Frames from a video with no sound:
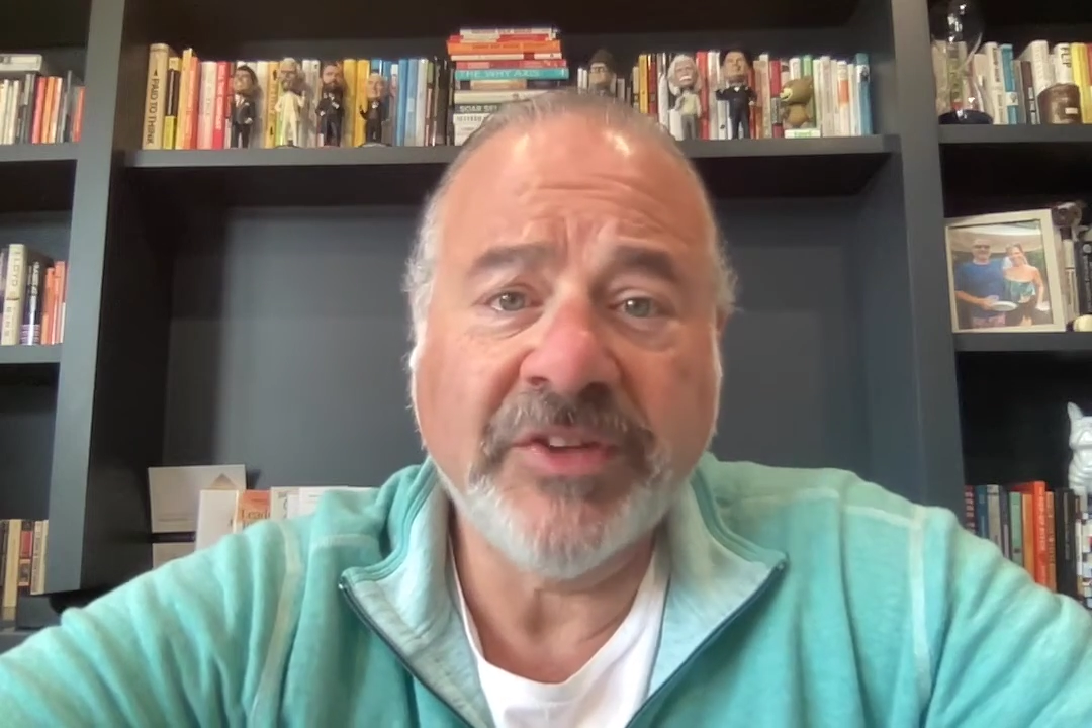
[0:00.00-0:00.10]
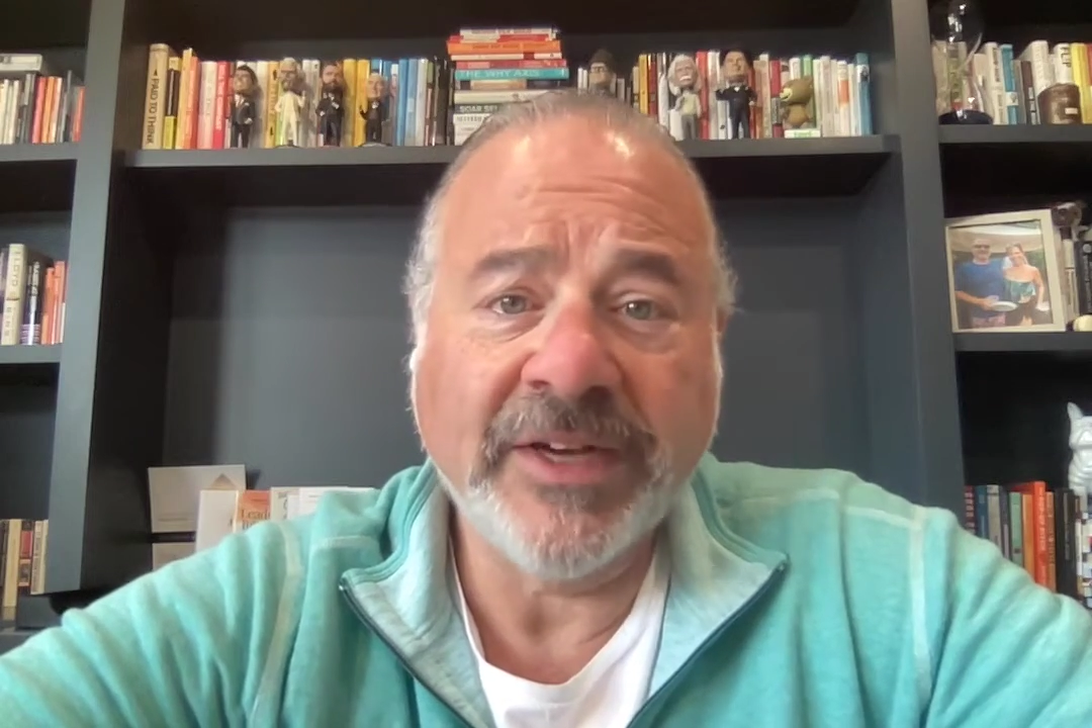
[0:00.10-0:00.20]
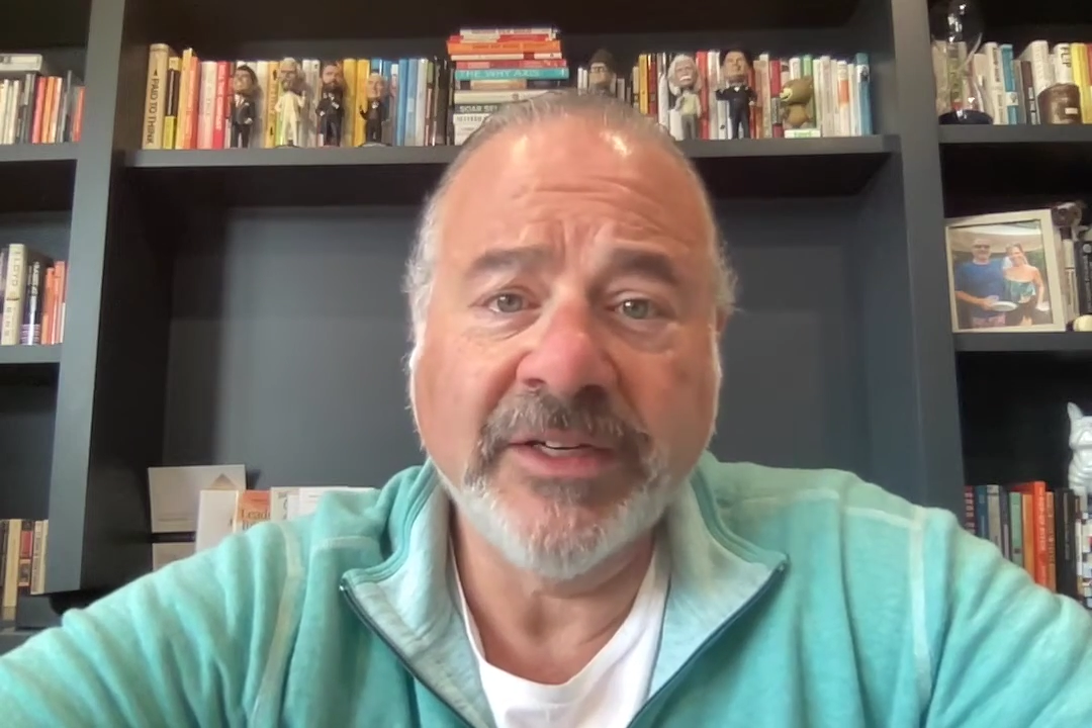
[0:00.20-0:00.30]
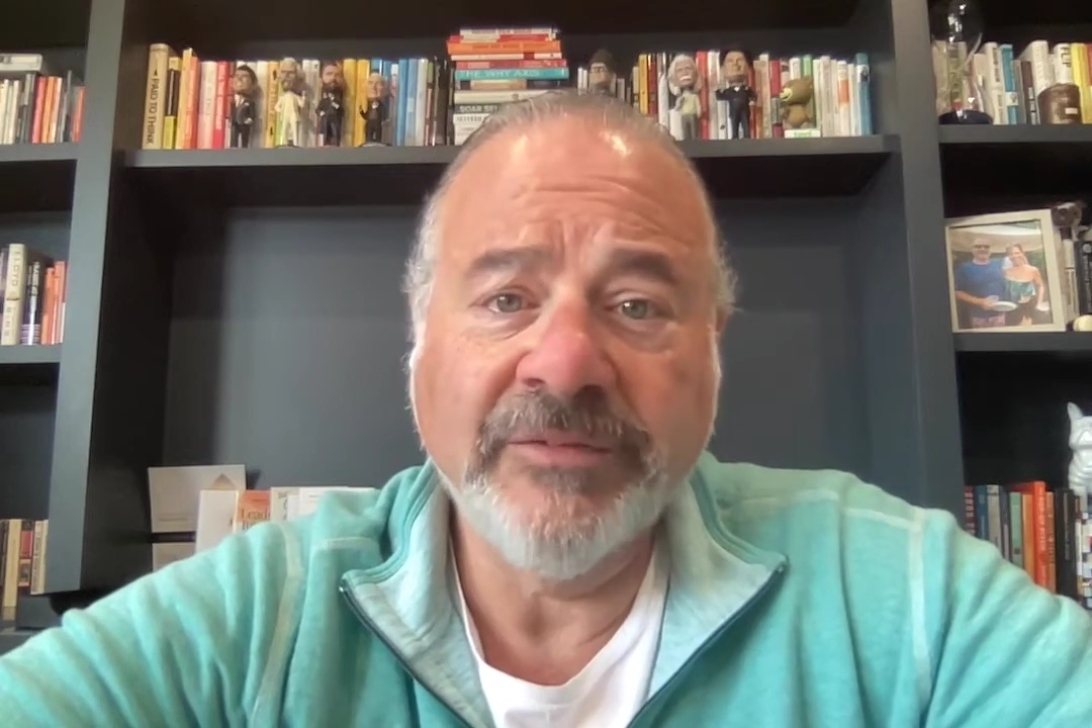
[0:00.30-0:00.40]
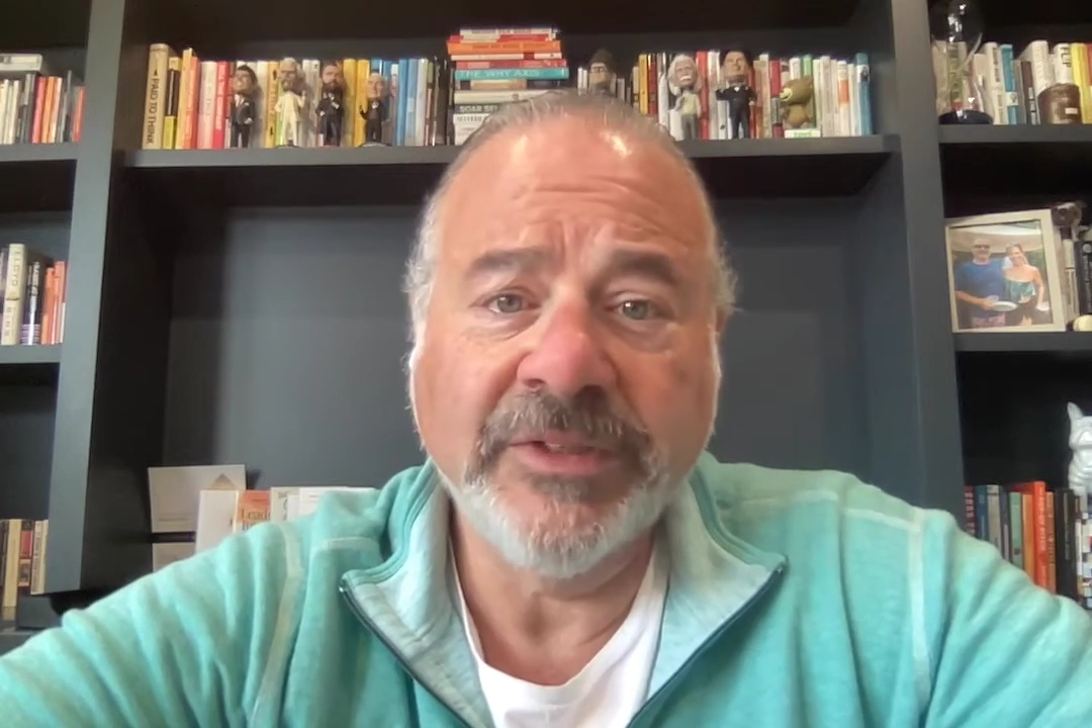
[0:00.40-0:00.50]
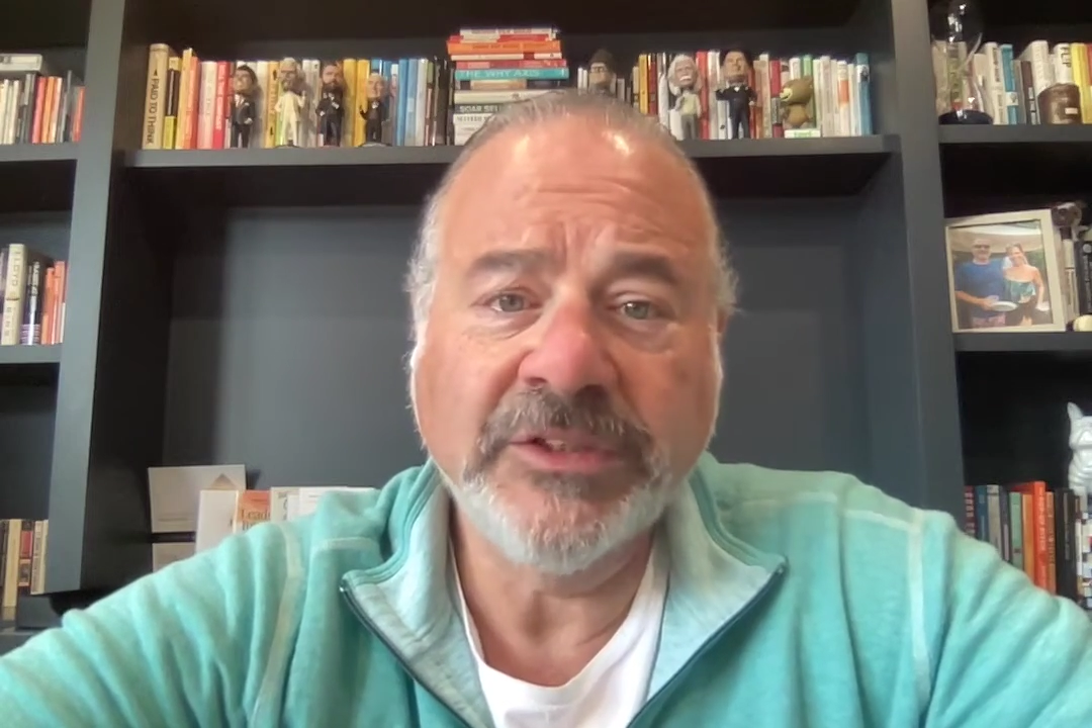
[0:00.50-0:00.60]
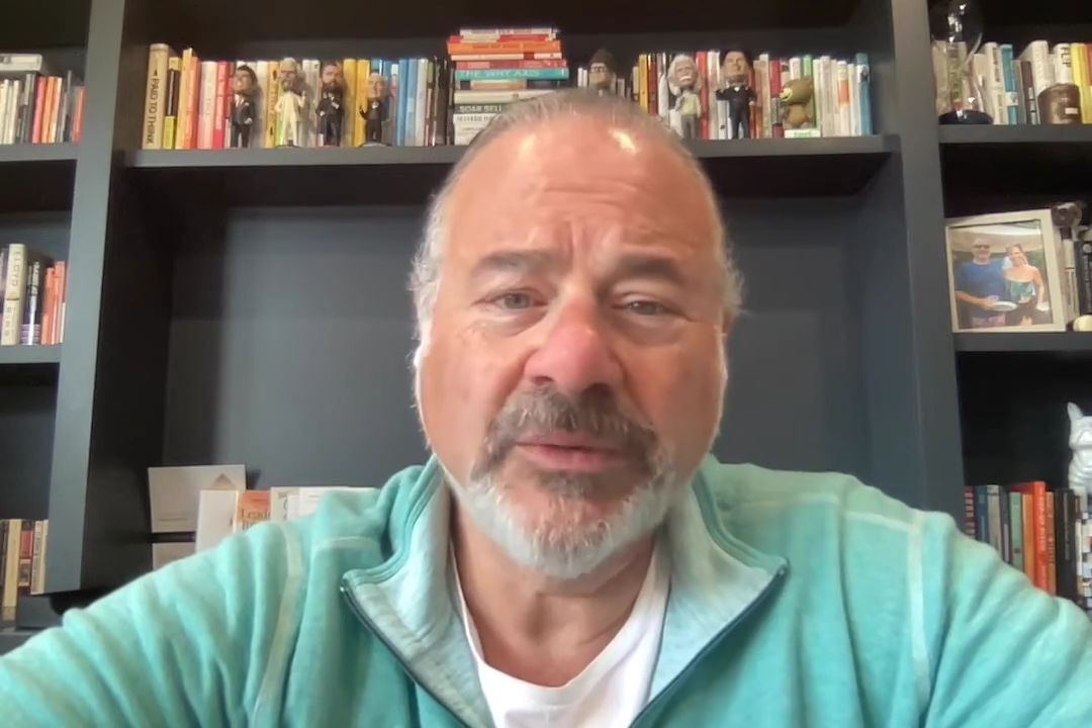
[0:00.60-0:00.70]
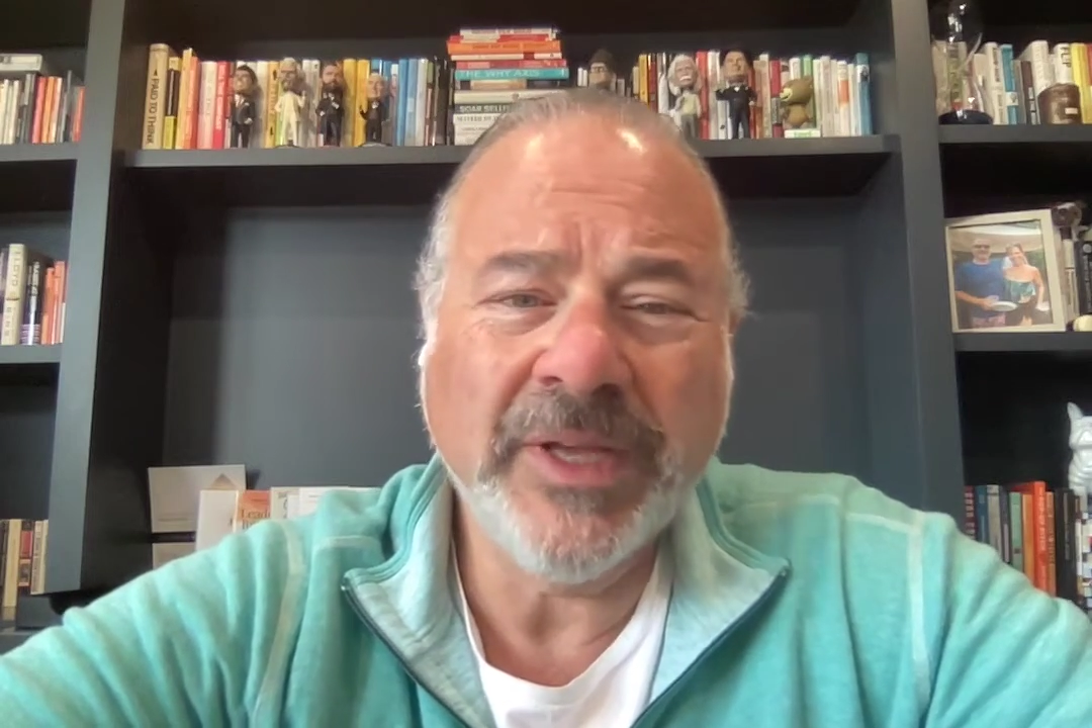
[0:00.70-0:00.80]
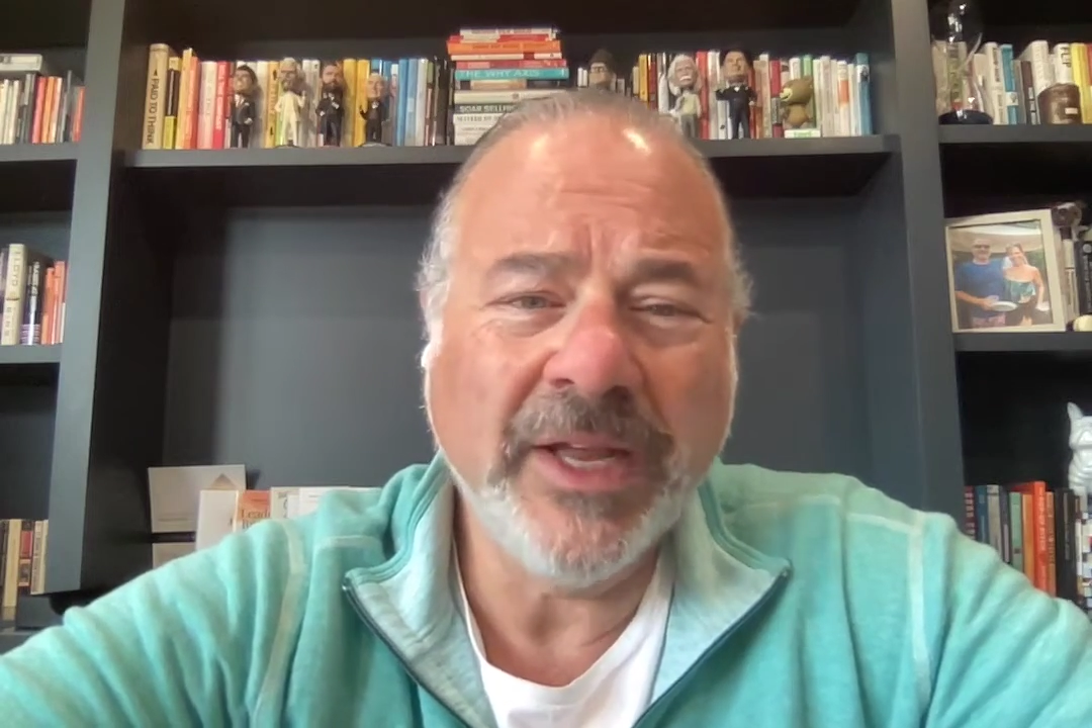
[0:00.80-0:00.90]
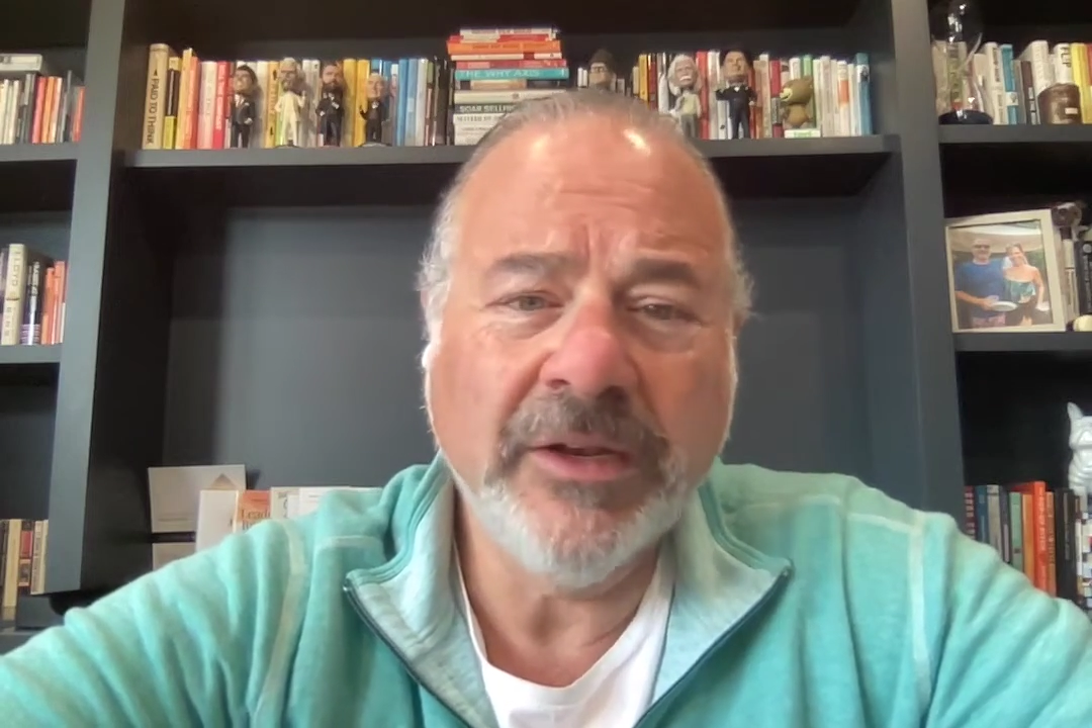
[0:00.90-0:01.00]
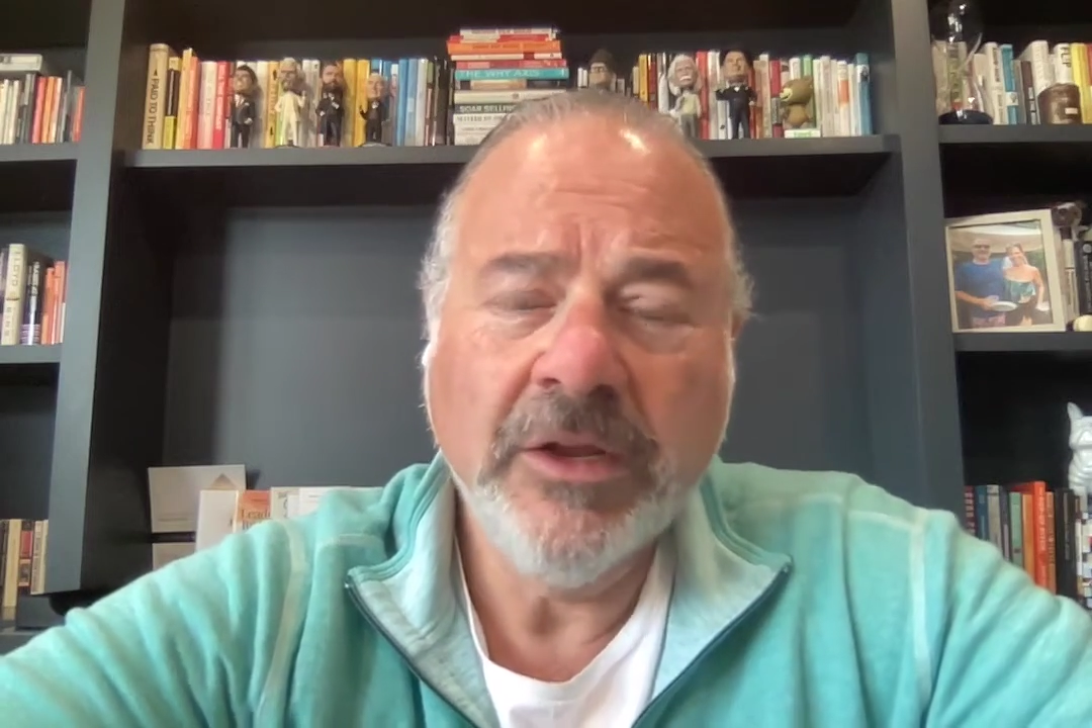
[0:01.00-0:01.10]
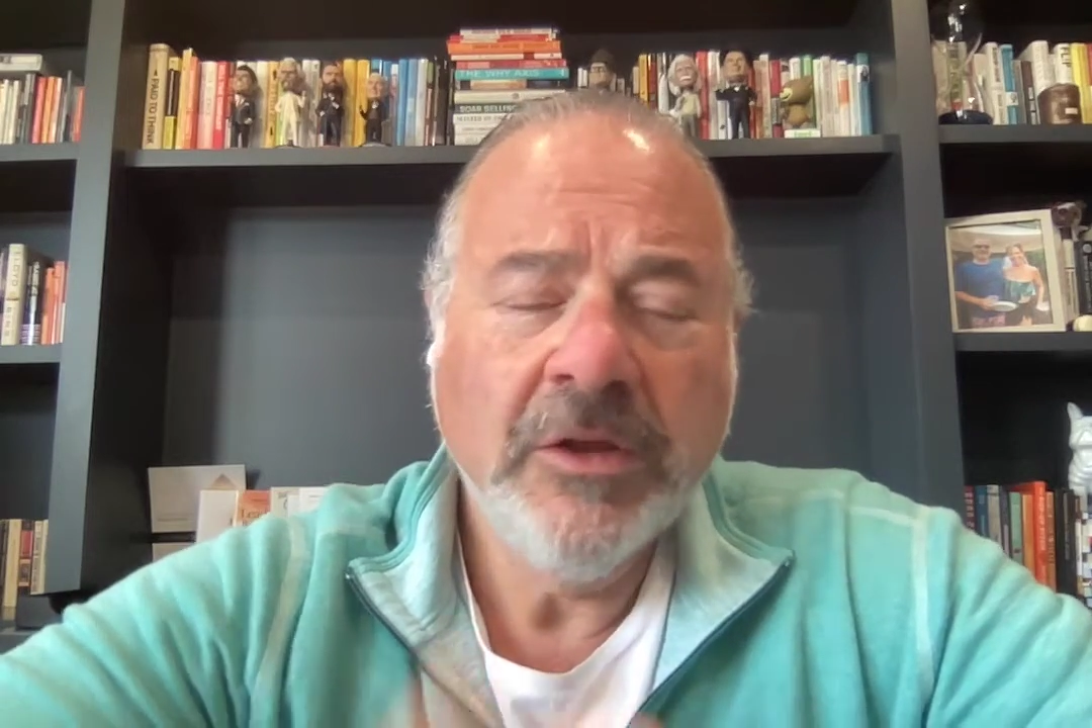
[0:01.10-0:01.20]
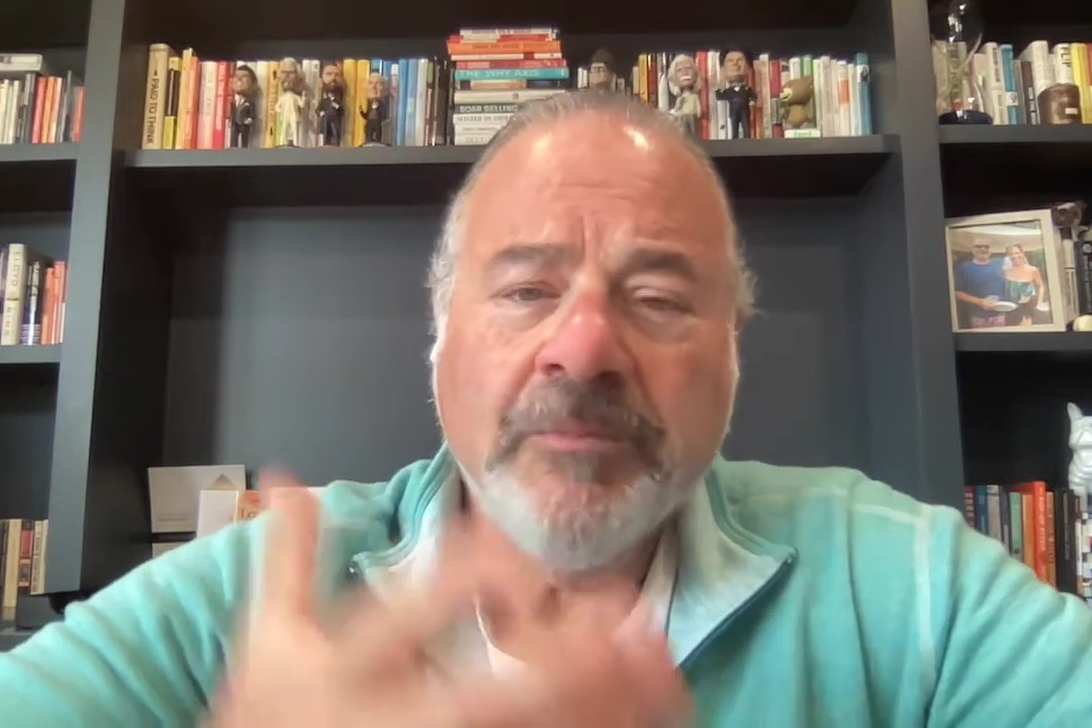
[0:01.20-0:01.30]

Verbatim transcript: activity. So again,